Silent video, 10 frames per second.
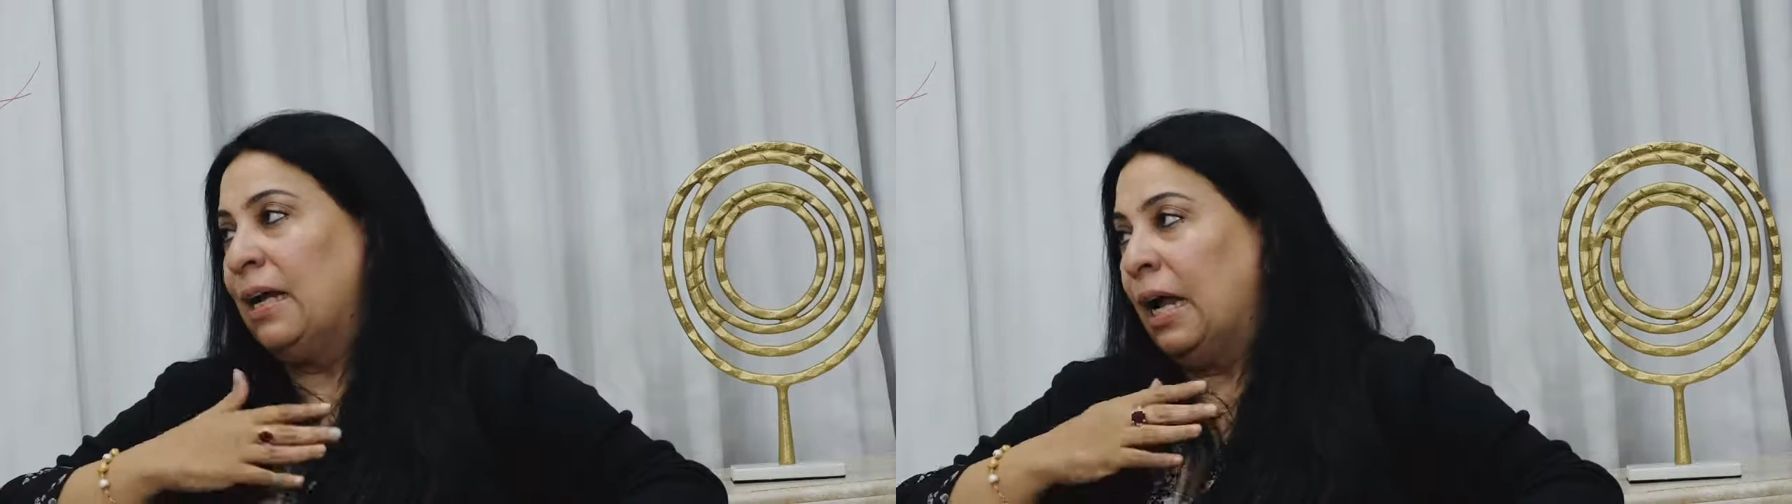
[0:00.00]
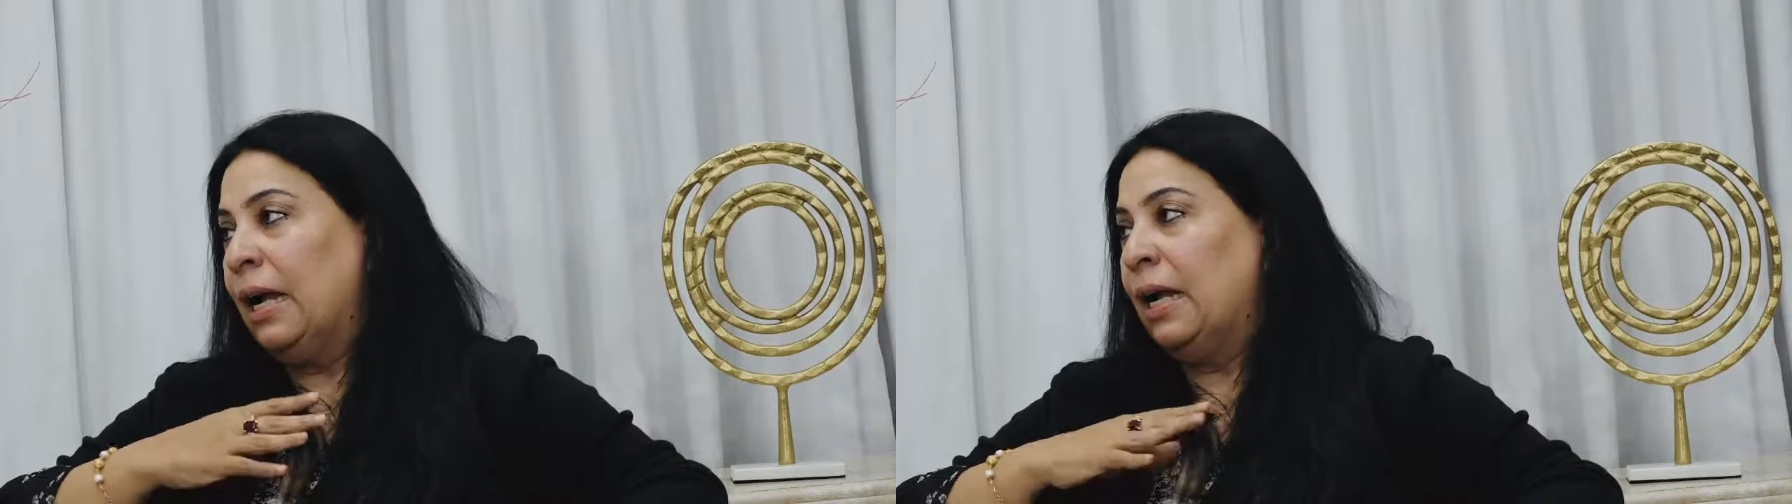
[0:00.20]

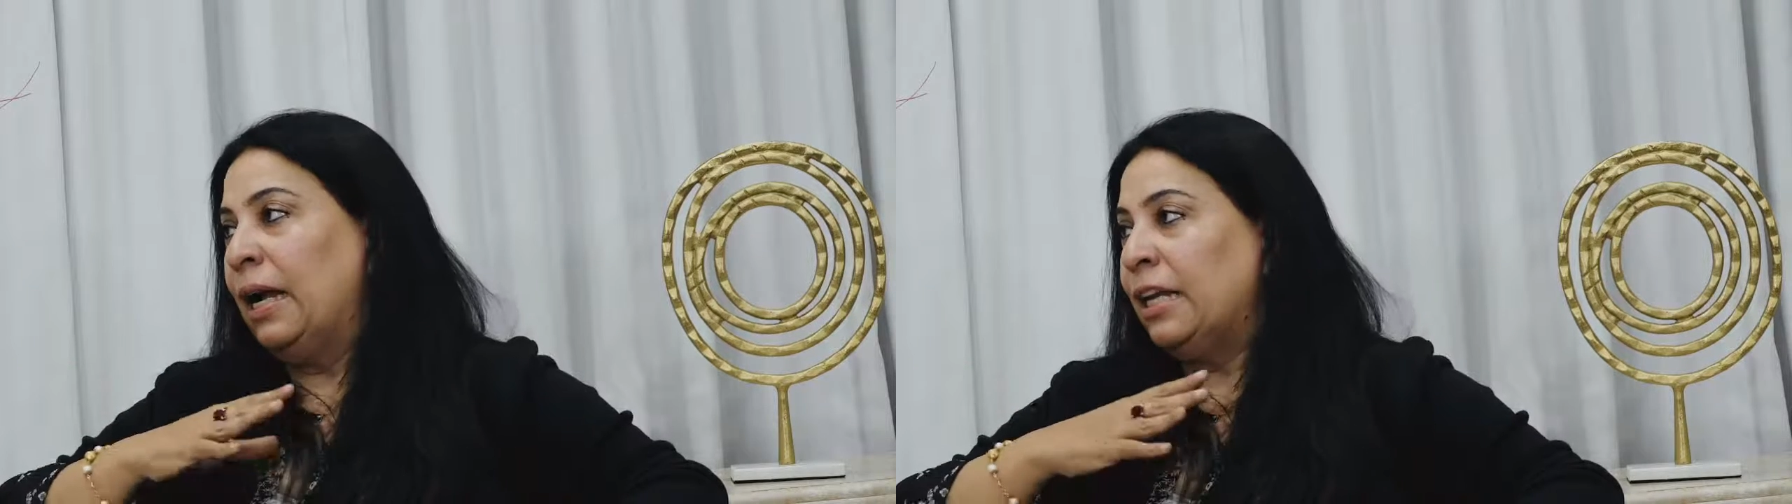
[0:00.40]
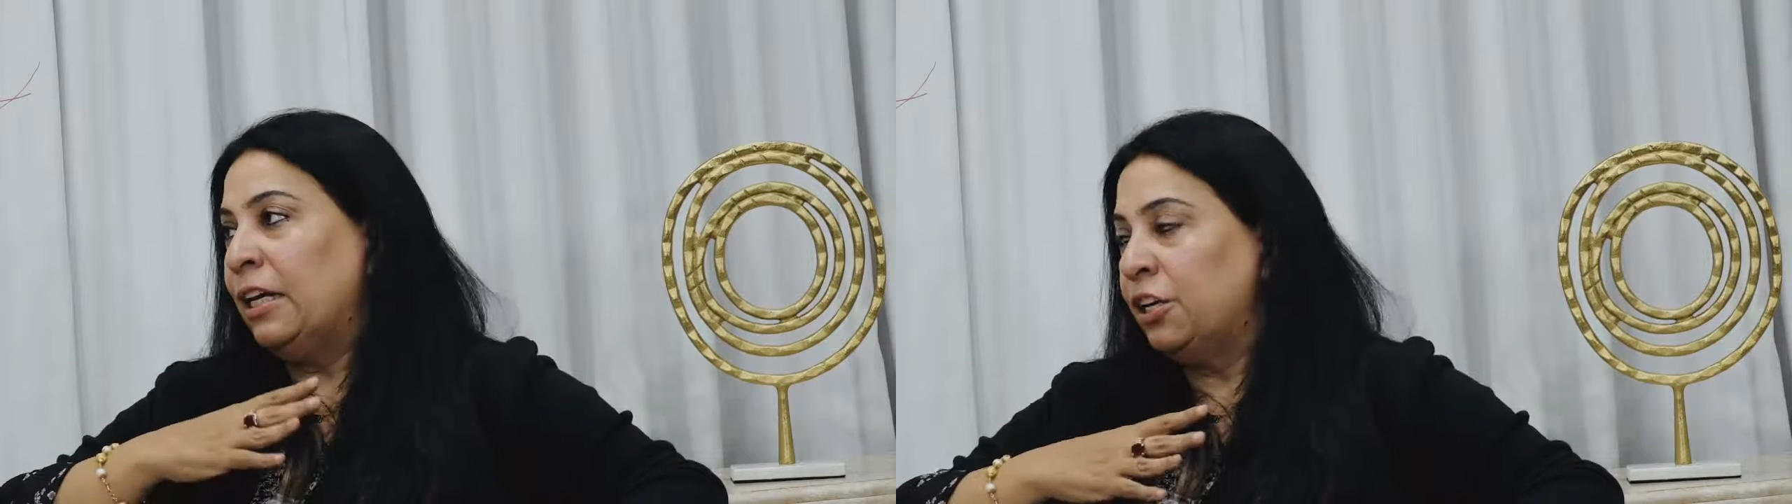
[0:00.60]

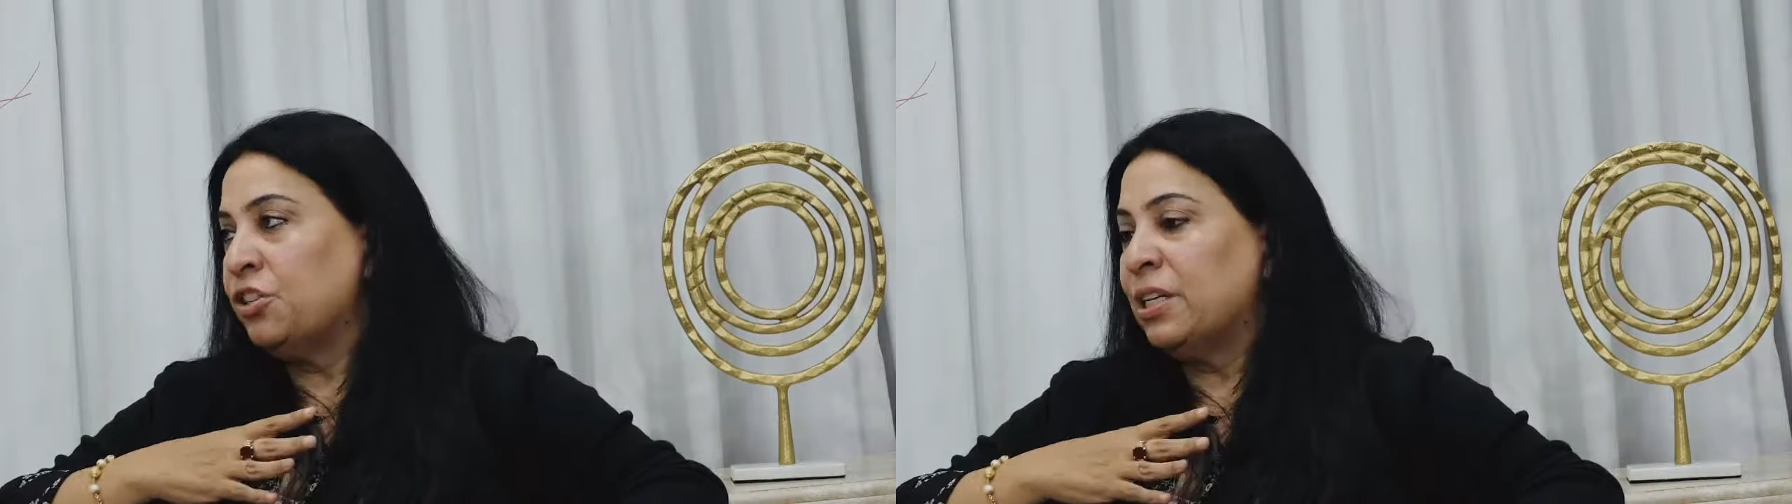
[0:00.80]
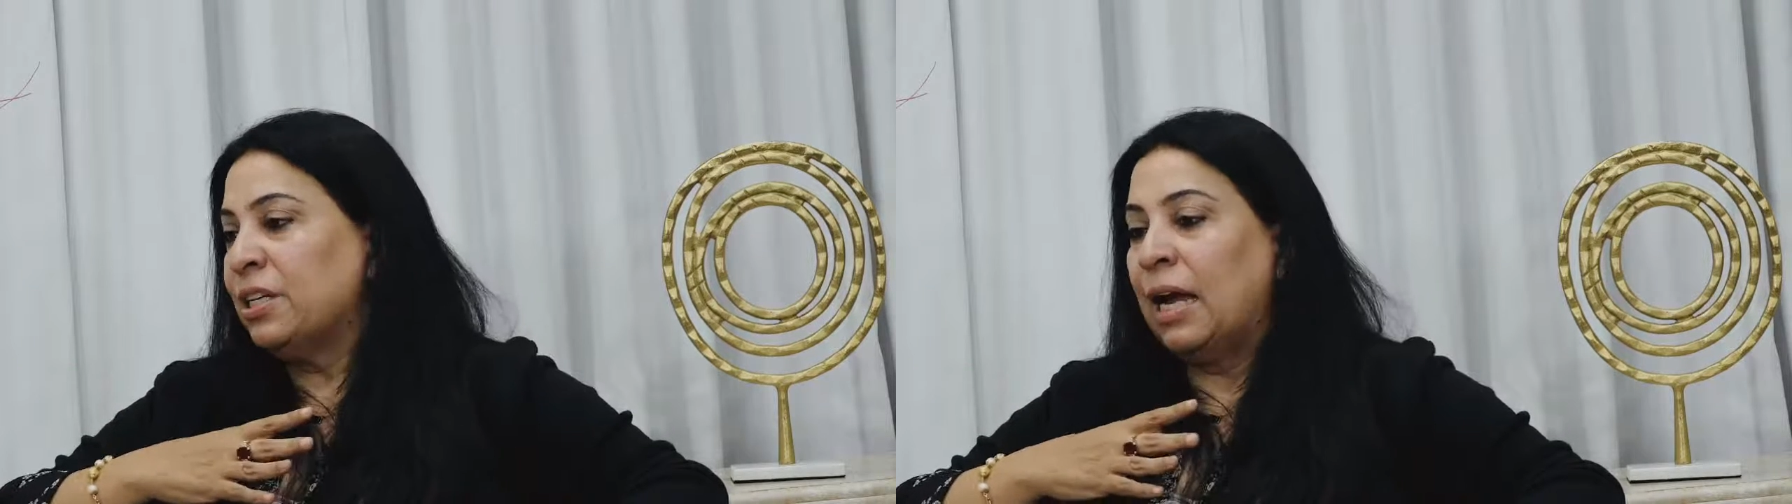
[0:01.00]
I can
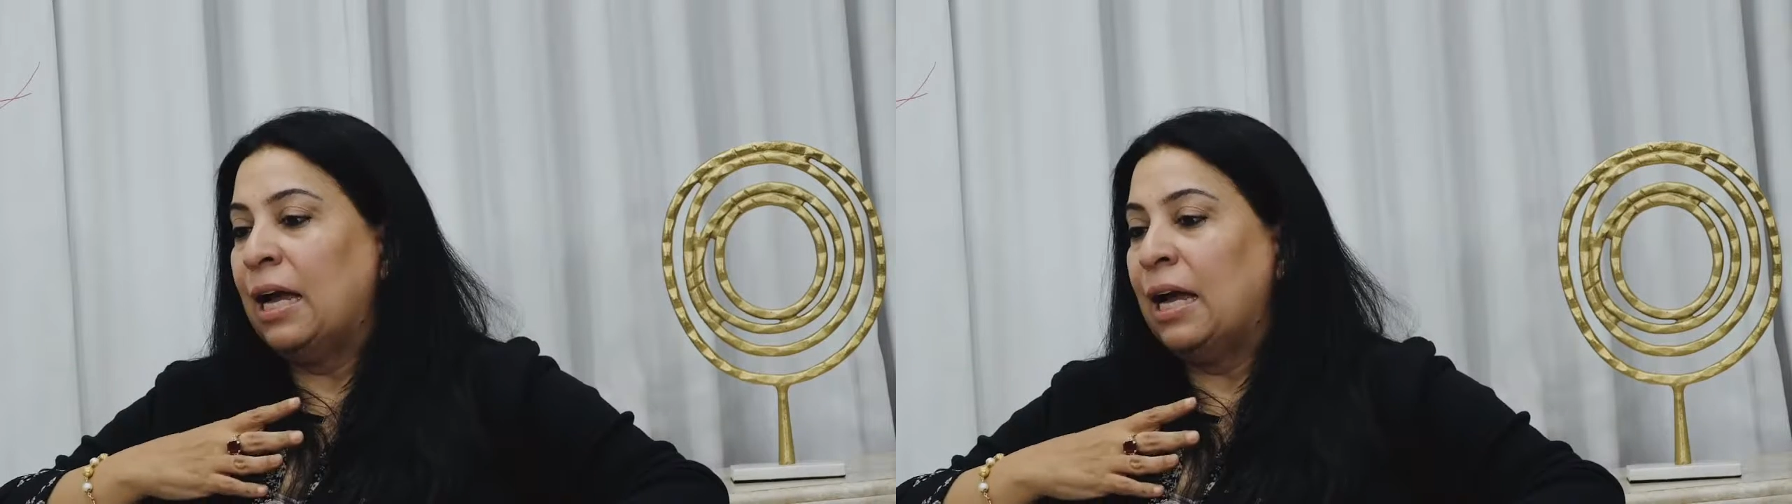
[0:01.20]
understand.